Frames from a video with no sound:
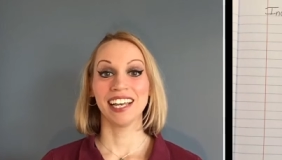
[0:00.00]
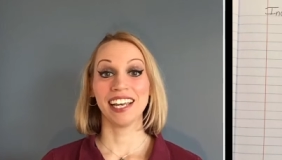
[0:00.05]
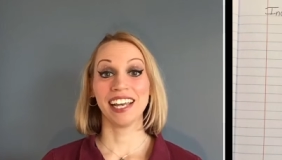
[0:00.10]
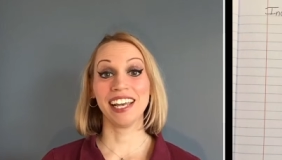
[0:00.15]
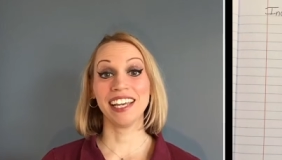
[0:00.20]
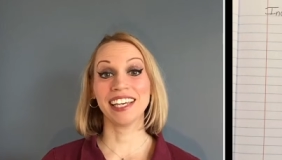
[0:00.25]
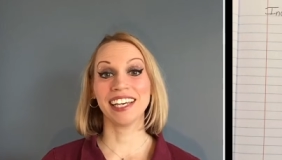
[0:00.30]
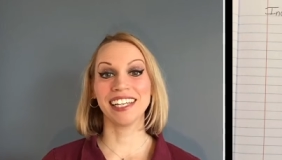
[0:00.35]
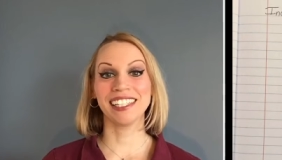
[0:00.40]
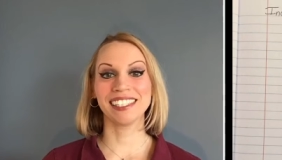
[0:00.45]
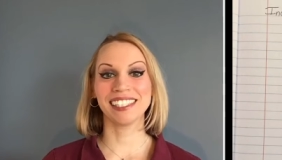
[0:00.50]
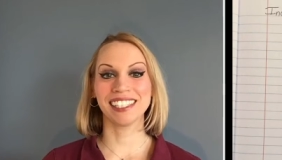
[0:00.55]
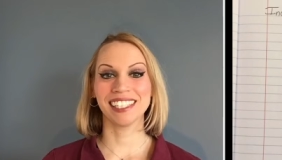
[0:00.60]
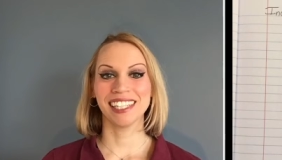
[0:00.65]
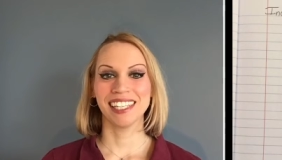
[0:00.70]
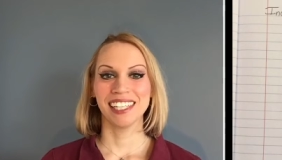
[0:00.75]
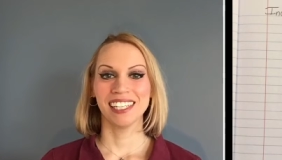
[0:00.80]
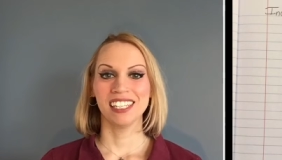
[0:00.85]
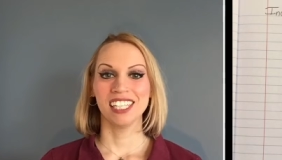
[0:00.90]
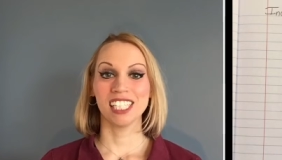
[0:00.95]
Hey guys,
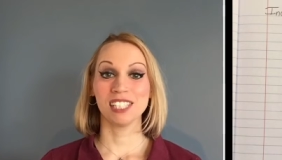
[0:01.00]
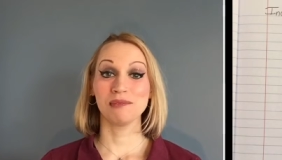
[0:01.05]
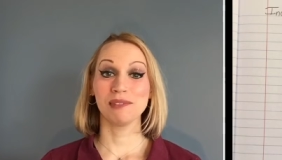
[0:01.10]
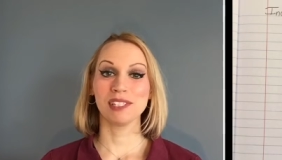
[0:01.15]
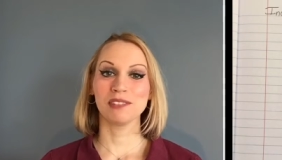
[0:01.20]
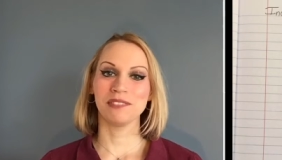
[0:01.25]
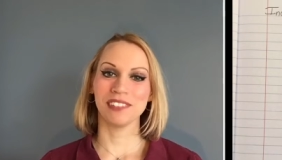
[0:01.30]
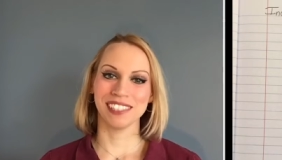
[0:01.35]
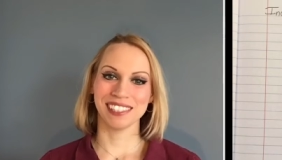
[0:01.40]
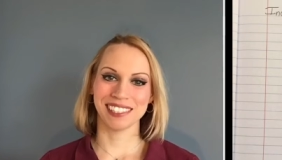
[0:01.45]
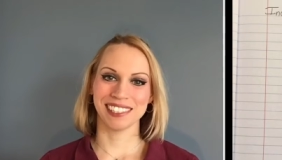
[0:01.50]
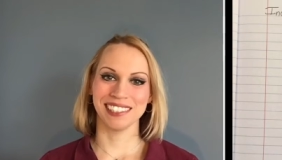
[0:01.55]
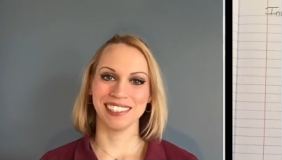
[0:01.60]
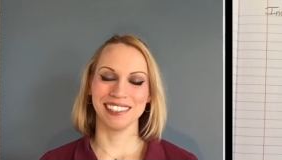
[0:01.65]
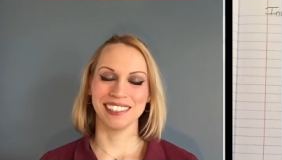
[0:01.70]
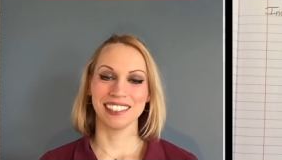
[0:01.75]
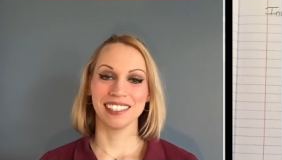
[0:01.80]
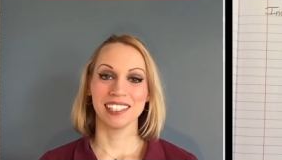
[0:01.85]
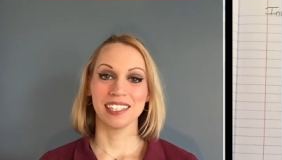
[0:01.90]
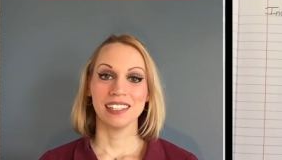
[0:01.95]
it's Miss
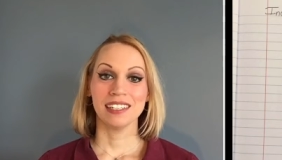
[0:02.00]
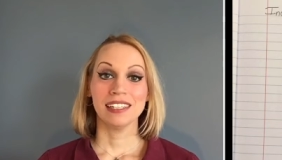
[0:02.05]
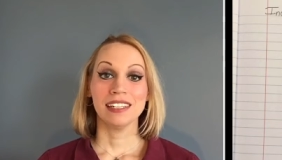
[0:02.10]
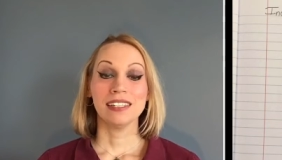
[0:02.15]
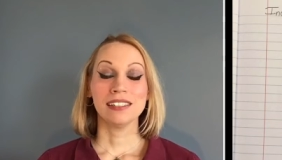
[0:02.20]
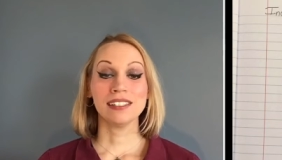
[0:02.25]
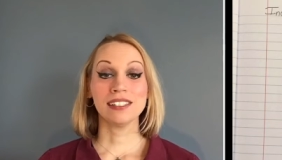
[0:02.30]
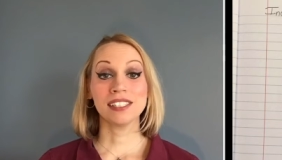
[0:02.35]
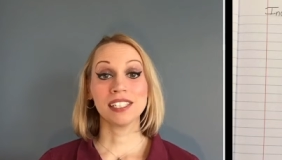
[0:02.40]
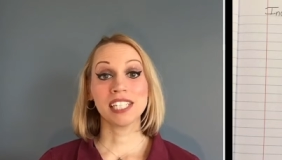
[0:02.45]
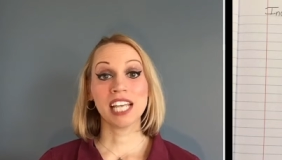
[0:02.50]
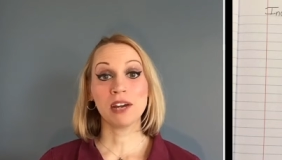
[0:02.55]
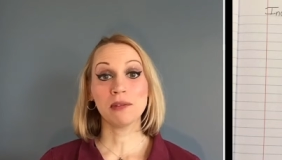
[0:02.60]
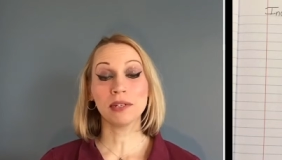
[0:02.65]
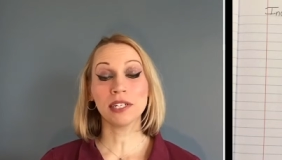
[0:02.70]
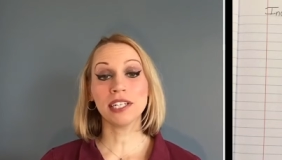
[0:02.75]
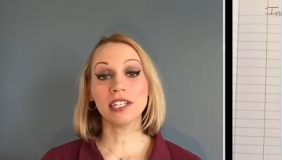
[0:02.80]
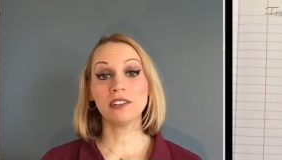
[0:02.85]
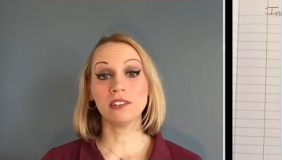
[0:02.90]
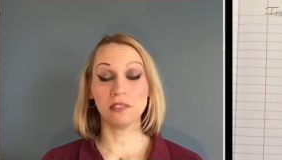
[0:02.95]
Vinson. So today
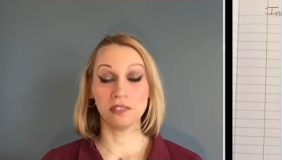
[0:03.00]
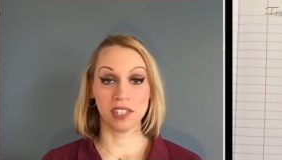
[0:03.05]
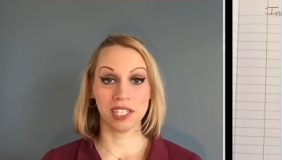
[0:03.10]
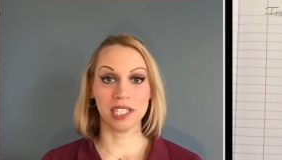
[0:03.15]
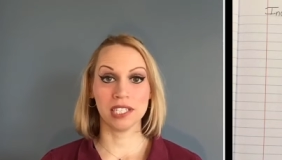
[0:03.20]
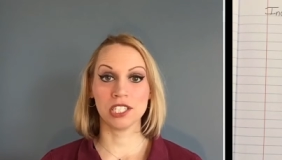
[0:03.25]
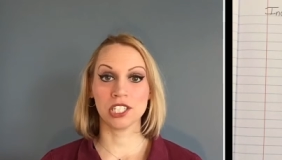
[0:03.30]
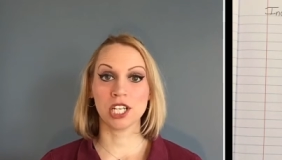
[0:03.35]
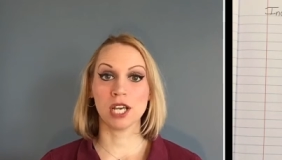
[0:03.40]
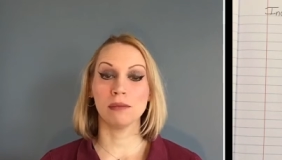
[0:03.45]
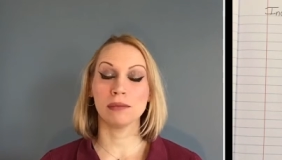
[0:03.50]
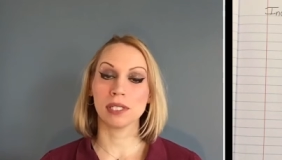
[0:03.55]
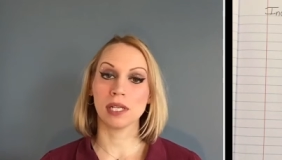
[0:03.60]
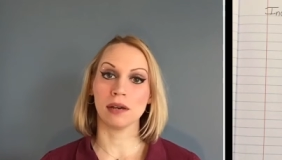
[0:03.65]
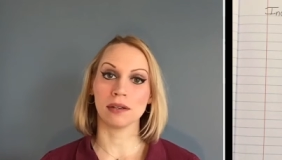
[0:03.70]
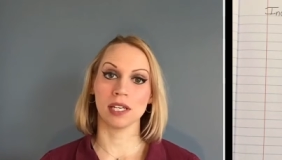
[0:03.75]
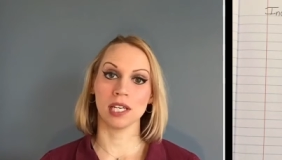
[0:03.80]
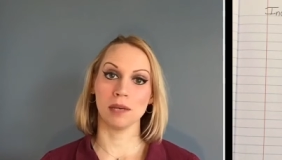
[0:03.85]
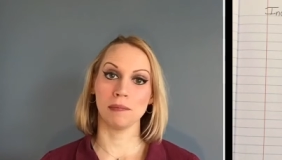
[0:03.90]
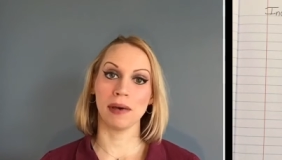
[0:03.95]
we're going to finish up
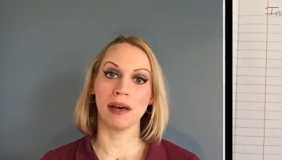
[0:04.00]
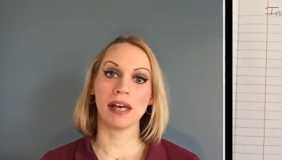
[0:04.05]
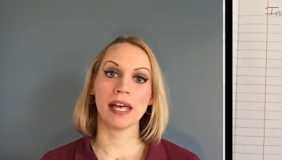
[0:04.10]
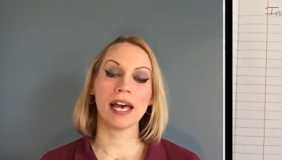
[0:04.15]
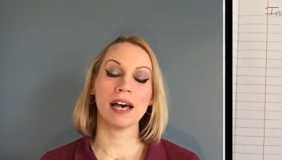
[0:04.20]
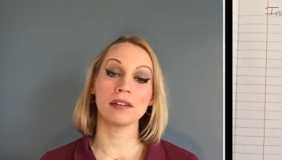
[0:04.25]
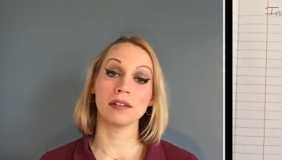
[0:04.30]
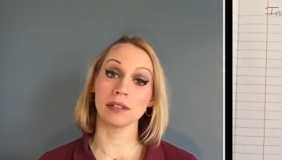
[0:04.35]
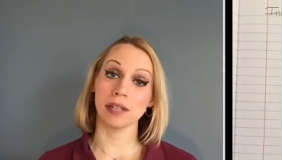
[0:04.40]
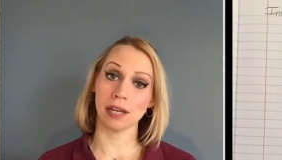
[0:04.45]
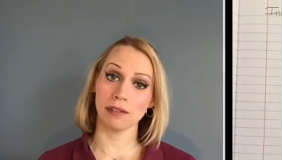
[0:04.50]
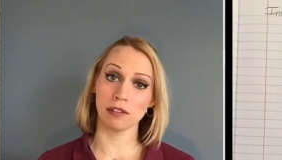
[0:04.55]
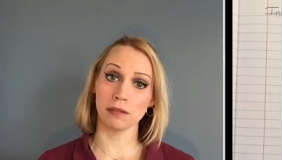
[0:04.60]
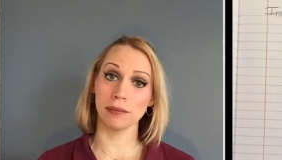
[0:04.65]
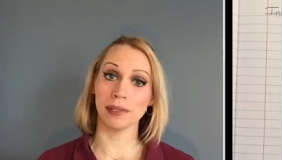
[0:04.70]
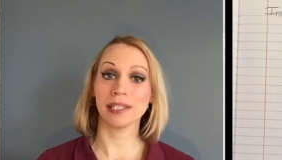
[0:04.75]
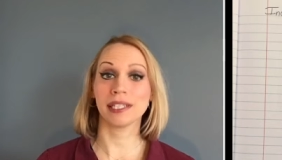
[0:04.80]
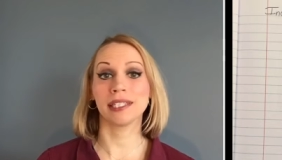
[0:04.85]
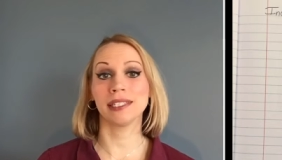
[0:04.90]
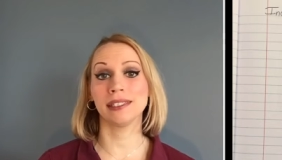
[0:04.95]
talking about how the
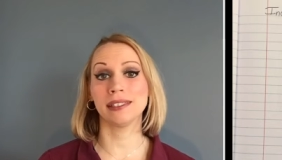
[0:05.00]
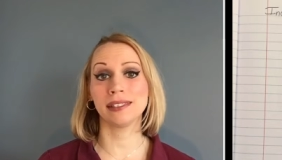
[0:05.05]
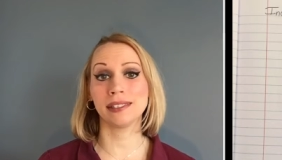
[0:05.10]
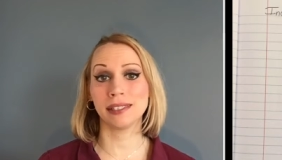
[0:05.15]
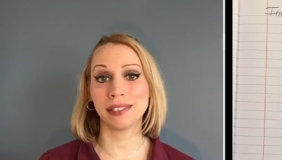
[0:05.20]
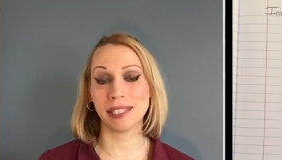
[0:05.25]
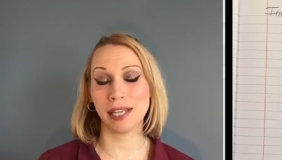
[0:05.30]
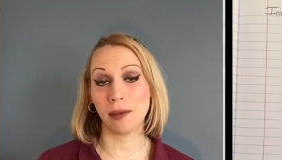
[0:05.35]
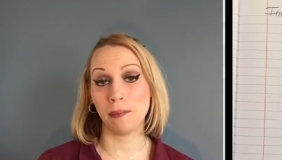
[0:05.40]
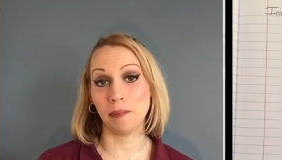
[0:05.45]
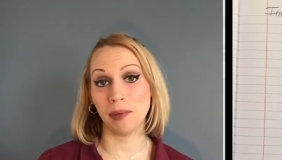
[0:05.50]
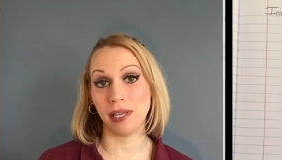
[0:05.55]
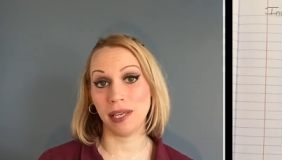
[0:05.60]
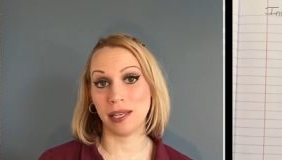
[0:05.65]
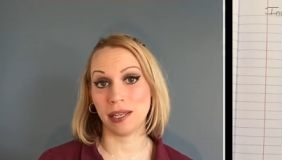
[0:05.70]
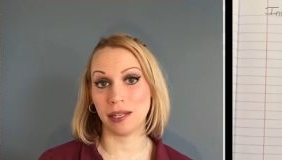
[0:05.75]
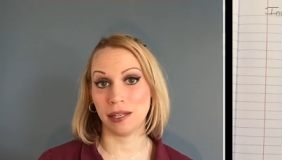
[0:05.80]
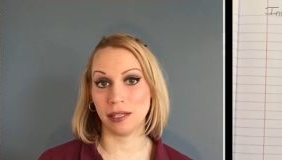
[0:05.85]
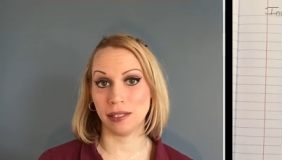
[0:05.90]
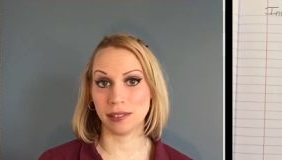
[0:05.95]
government can step
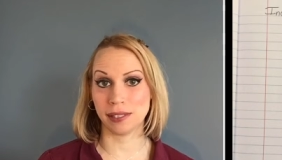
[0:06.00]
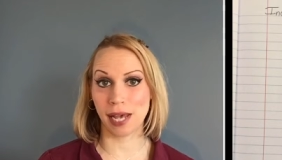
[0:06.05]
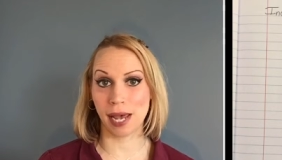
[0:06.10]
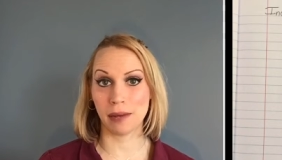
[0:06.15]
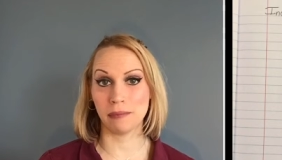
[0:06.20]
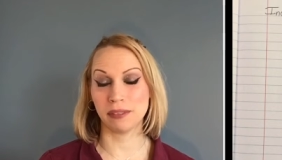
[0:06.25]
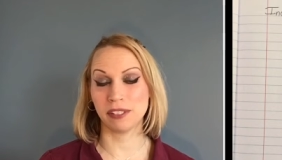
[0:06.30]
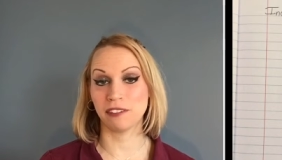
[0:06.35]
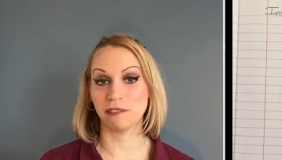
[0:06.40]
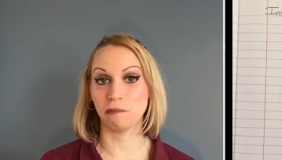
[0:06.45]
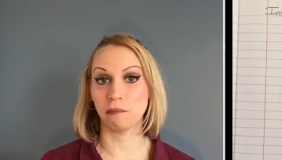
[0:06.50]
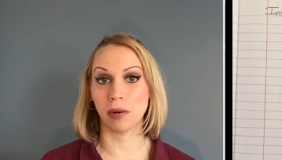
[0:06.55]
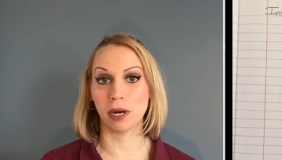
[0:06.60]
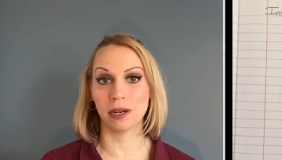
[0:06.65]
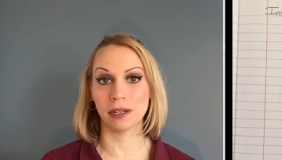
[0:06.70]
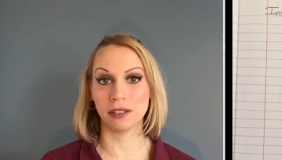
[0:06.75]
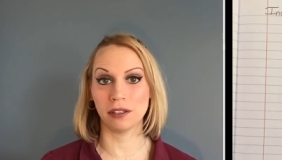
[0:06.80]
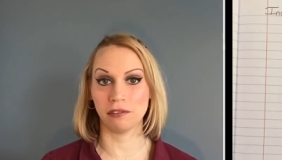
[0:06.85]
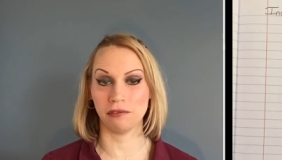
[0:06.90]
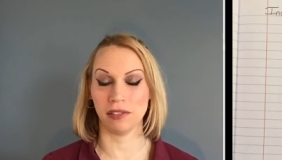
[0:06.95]
in times of
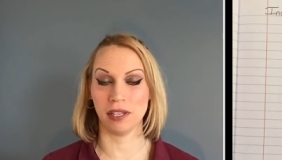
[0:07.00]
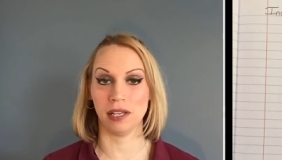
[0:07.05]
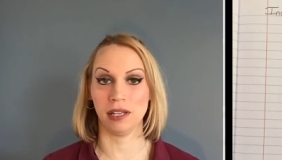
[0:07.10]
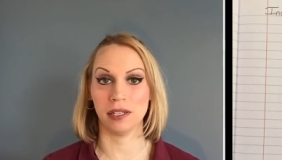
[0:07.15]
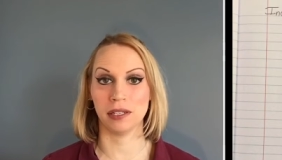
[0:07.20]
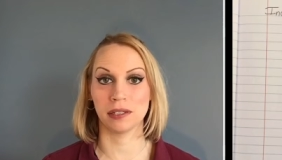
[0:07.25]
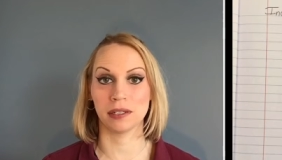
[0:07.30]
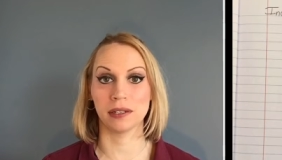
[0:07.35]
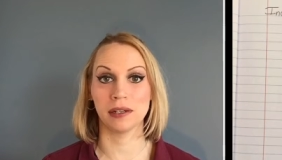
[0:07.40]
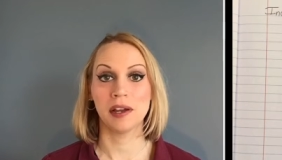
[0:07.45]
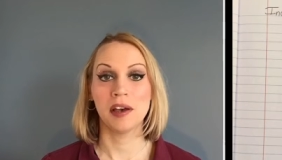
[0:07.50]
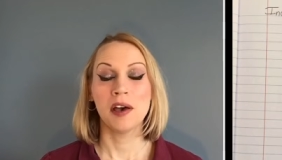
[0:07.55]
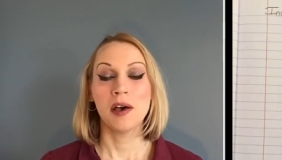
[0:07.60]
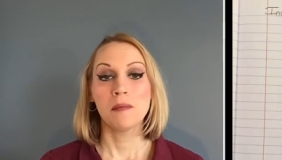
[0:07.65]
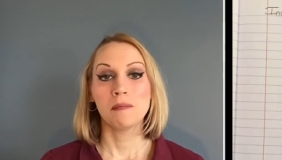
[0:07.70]
market failure